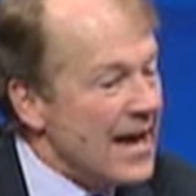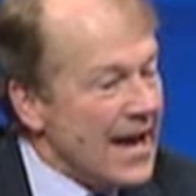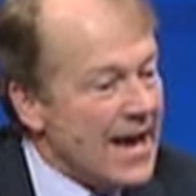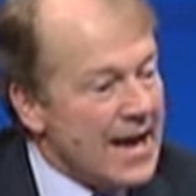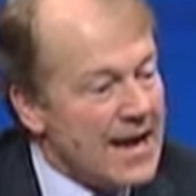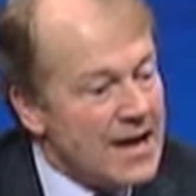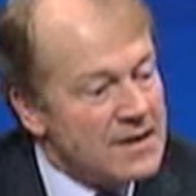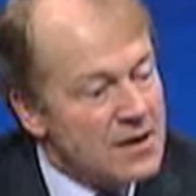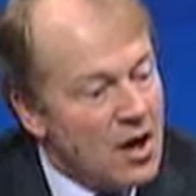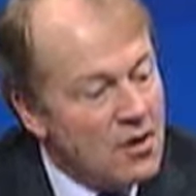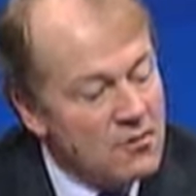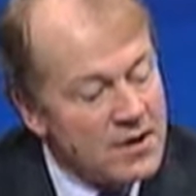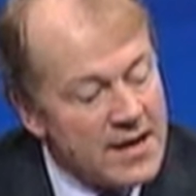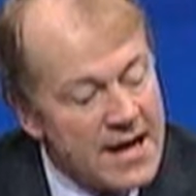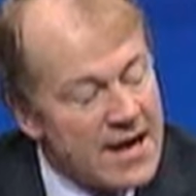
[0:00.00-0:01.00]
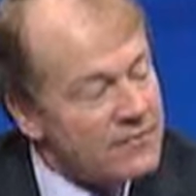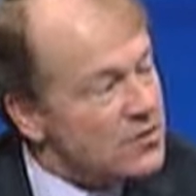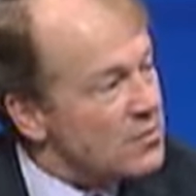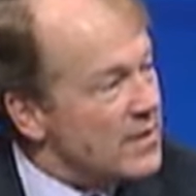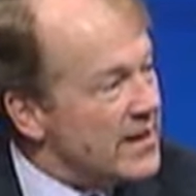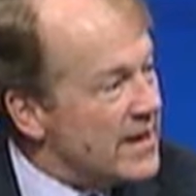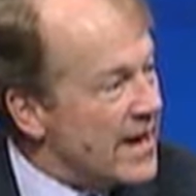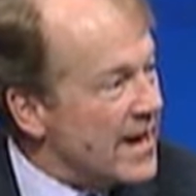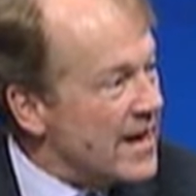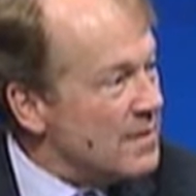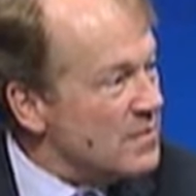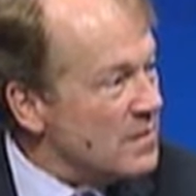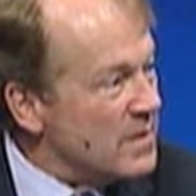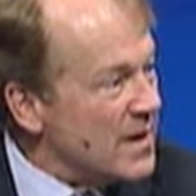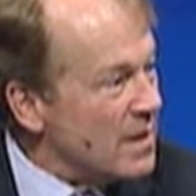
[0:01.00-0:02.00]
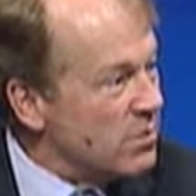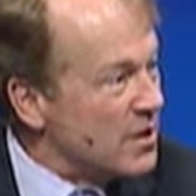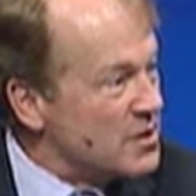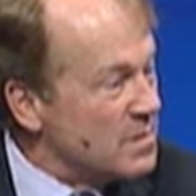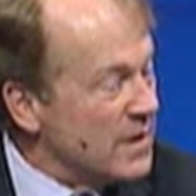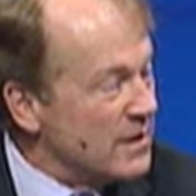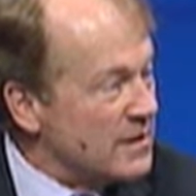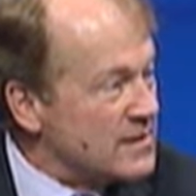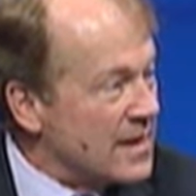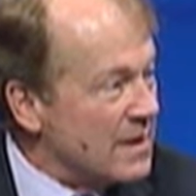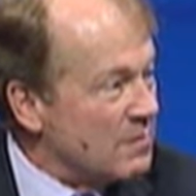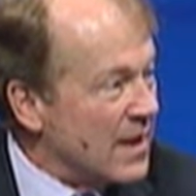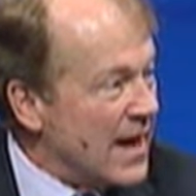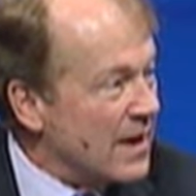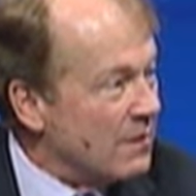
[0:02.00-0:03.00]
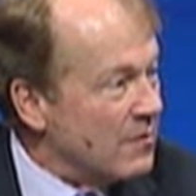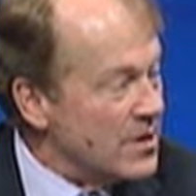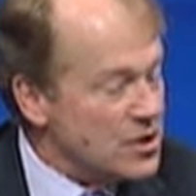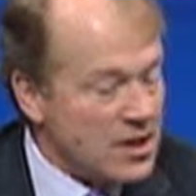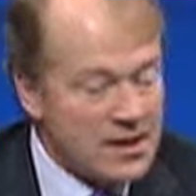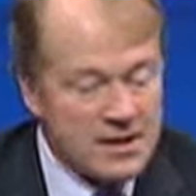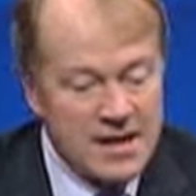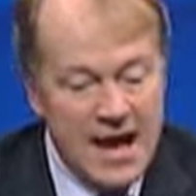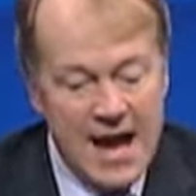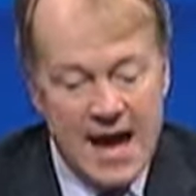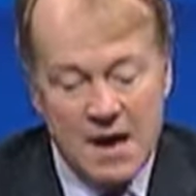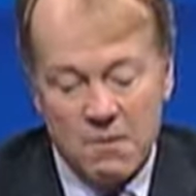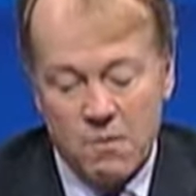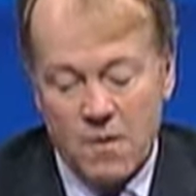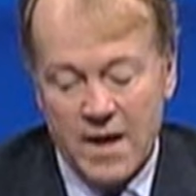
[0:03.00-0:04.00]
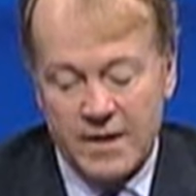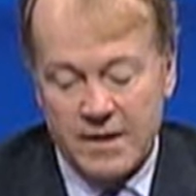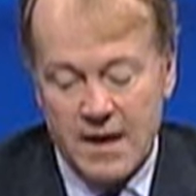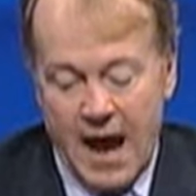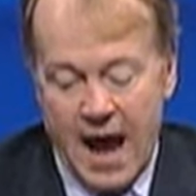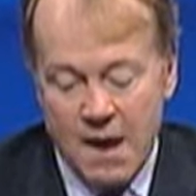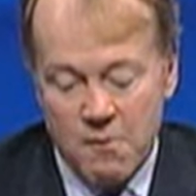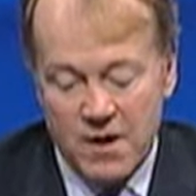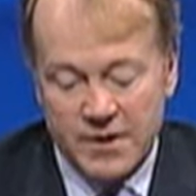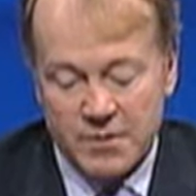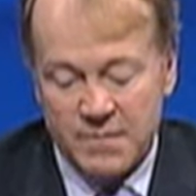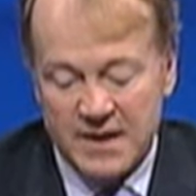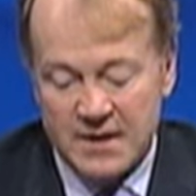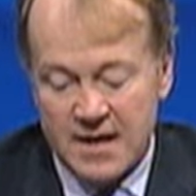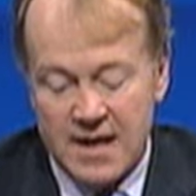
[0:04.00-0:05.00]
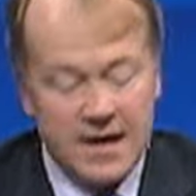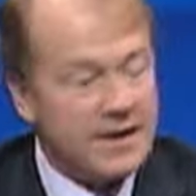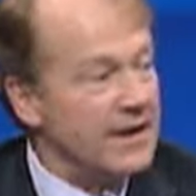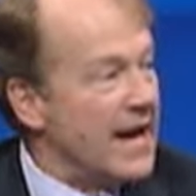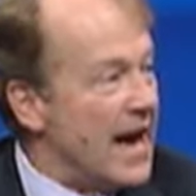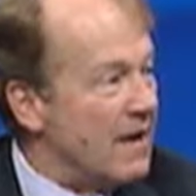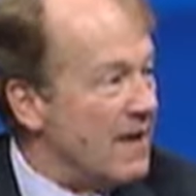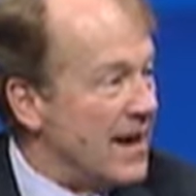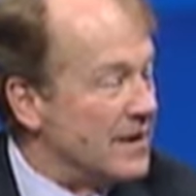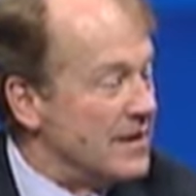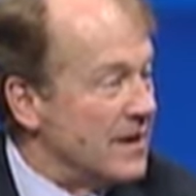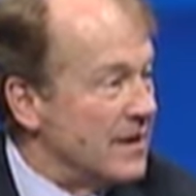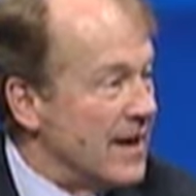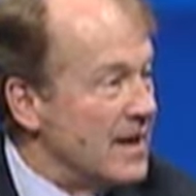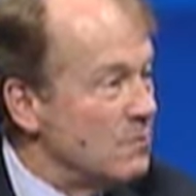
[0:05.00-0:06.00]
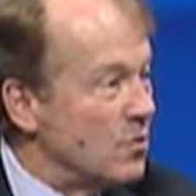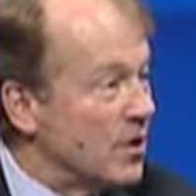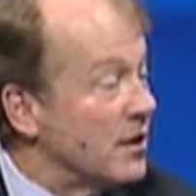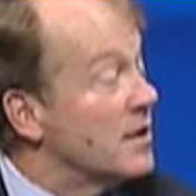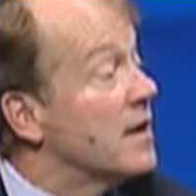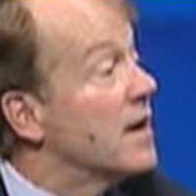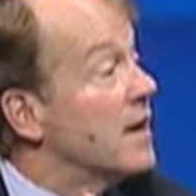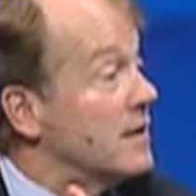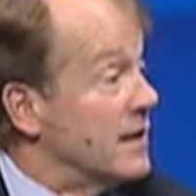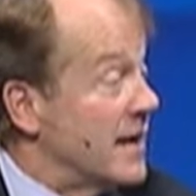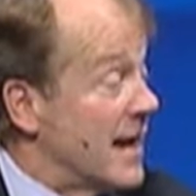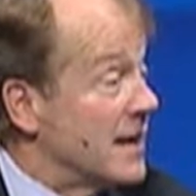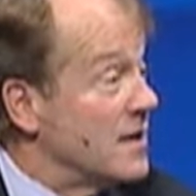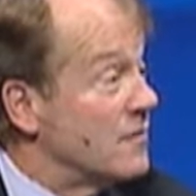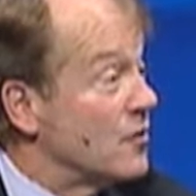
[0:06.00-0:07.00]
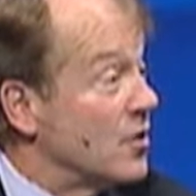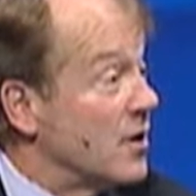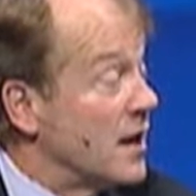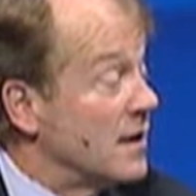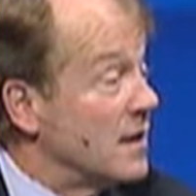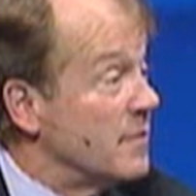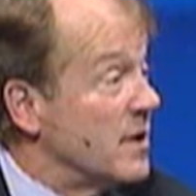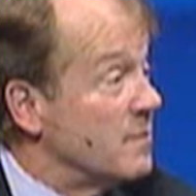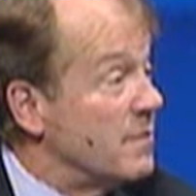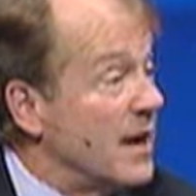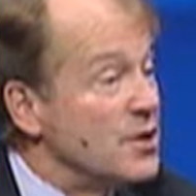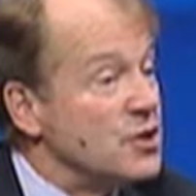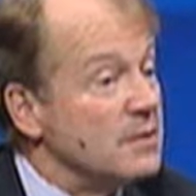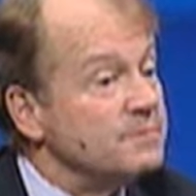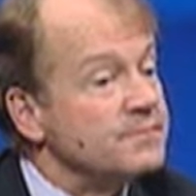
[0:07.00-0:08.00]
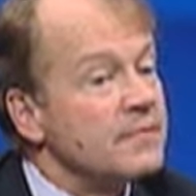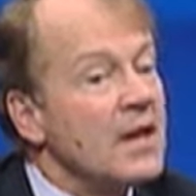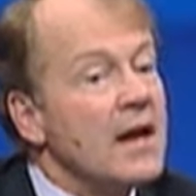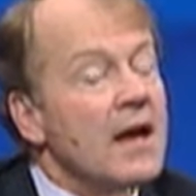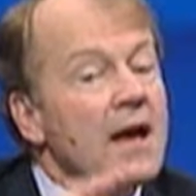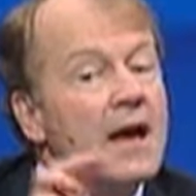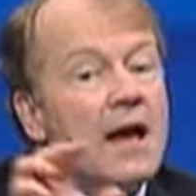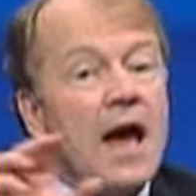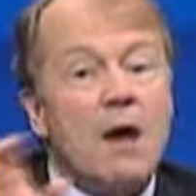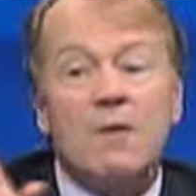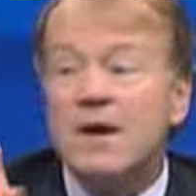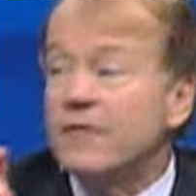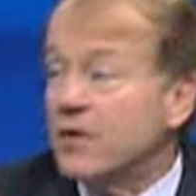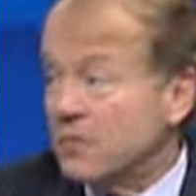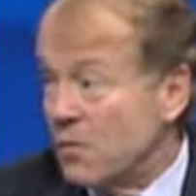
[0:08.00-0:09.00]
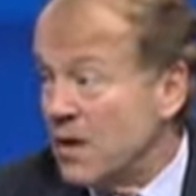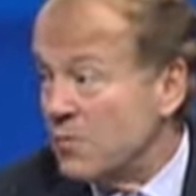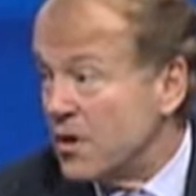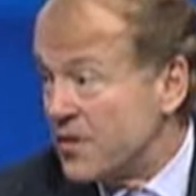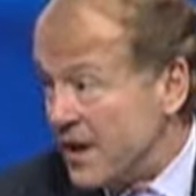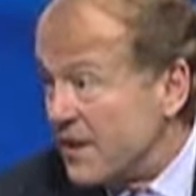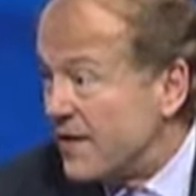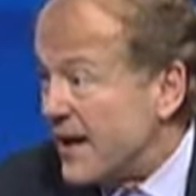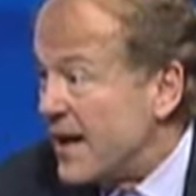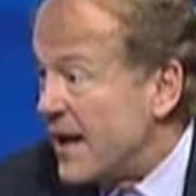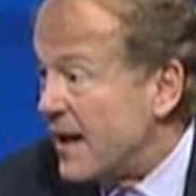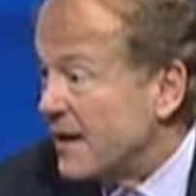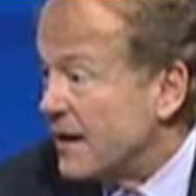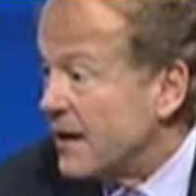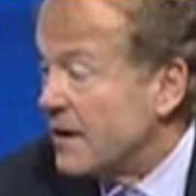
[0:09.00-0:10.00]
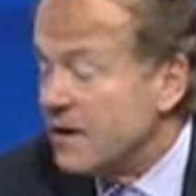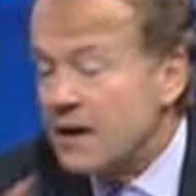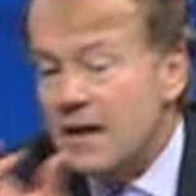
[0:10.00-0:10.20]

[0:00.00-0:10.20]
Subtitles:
And only after we came to be able to speak the same language and tie what I wanted to be done and how IT enabled it, did I give her an unlimited budget. So, however, one more thing if I can, Ken.